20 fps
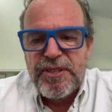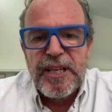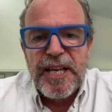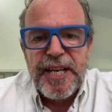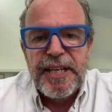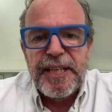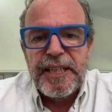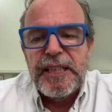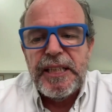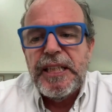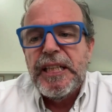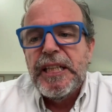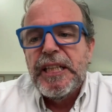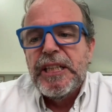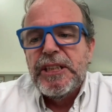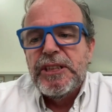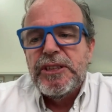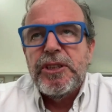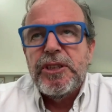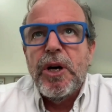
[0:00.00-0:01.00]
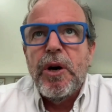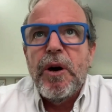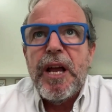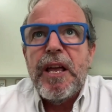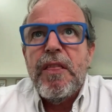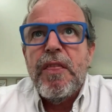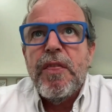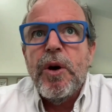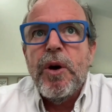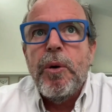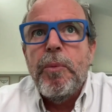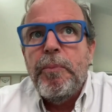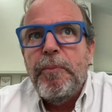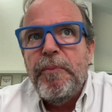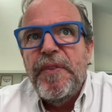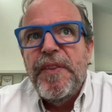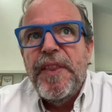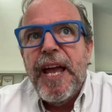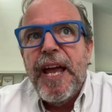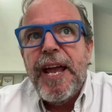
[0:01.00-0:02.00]
later. So though
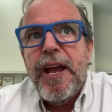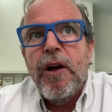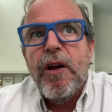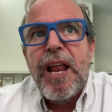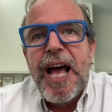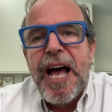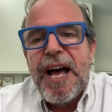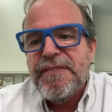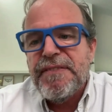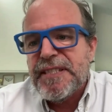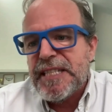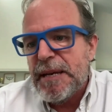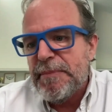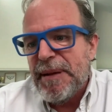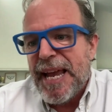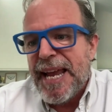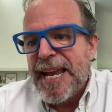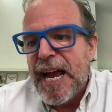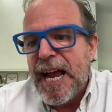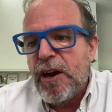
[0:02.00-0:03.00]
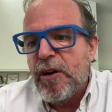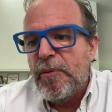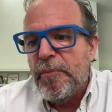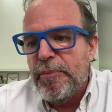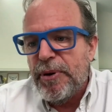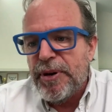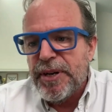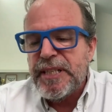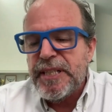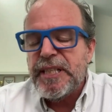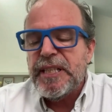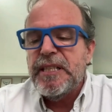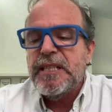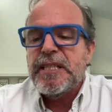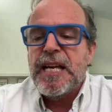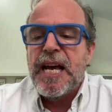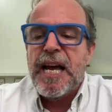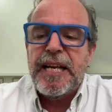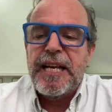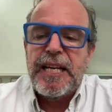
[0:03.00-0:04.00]
they all have some AI component
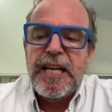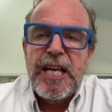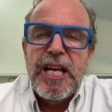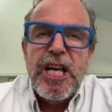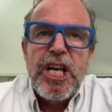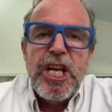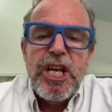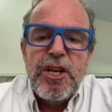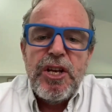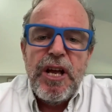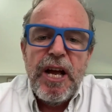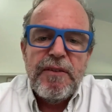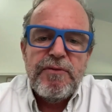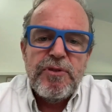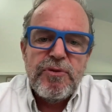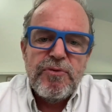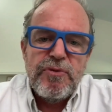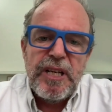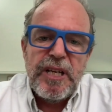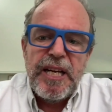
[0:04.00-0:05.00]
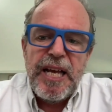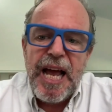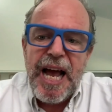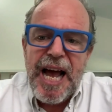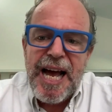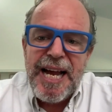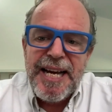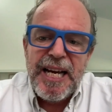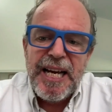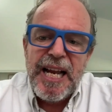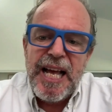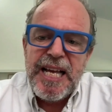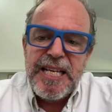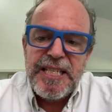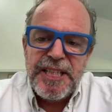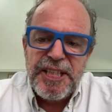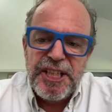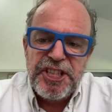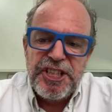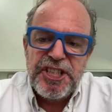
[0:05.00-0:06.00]
inside, you have to really analyze
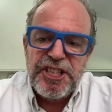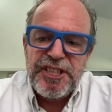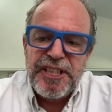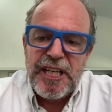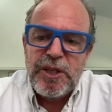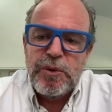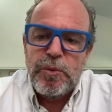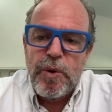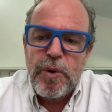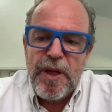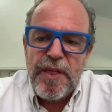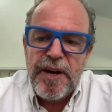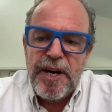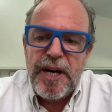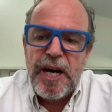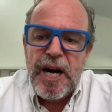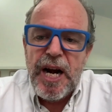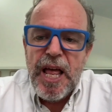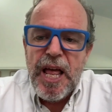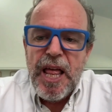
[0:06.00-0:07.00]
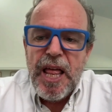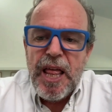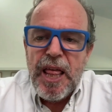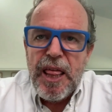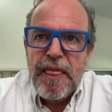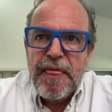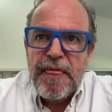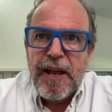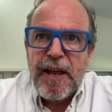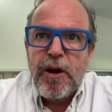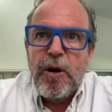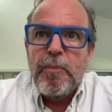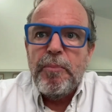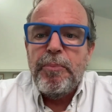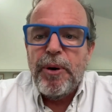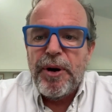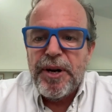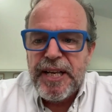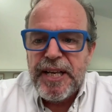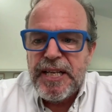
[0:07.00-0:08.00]
and understand whether the
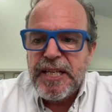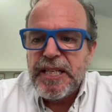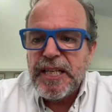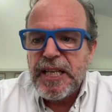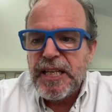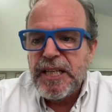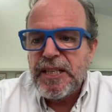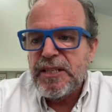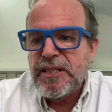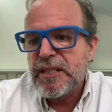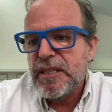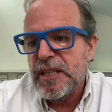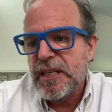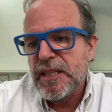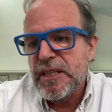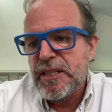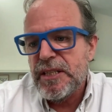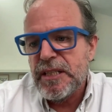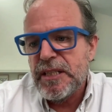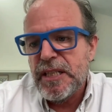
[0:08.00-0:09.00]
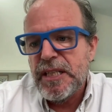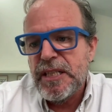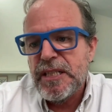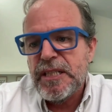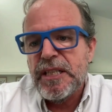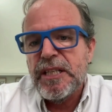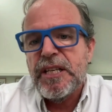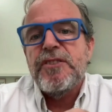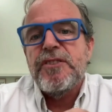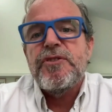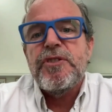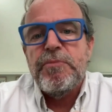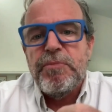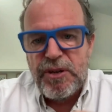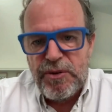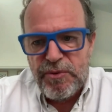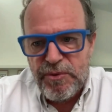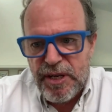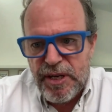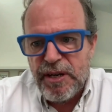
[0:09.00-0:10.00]
component is an entry
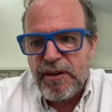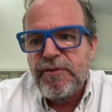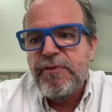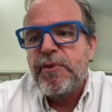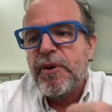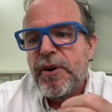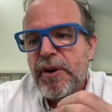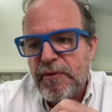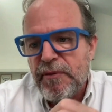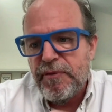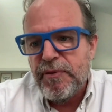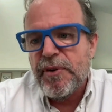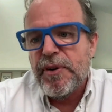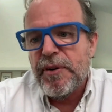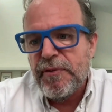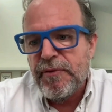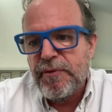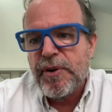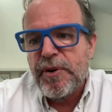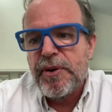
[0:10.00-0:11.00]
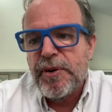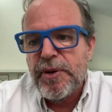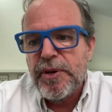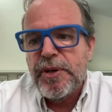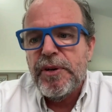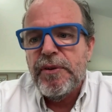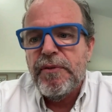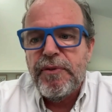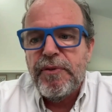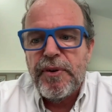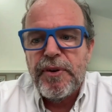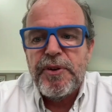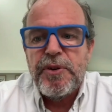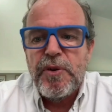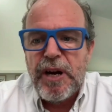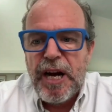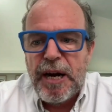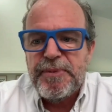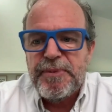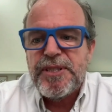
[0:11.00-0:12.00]
barrier for
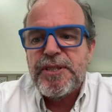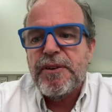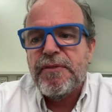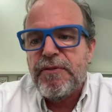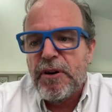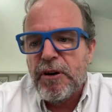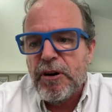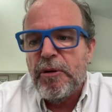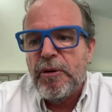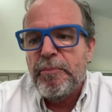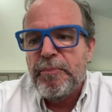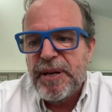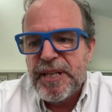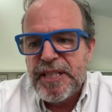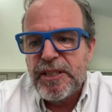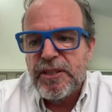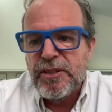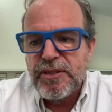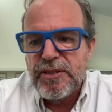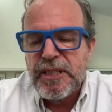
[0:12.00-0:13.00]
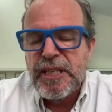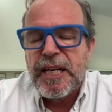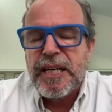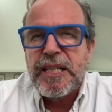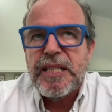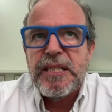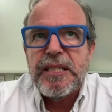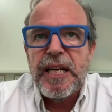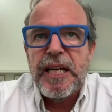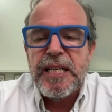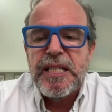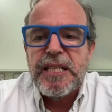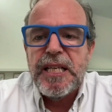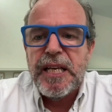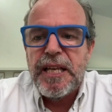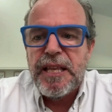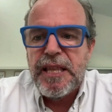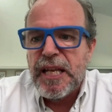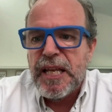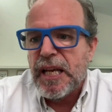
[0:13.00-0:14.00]
newcomers or for competitors. That is the
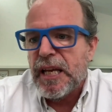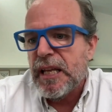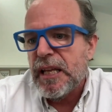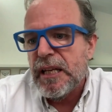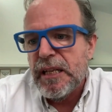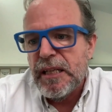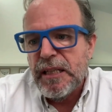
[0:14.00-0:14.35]
key thing.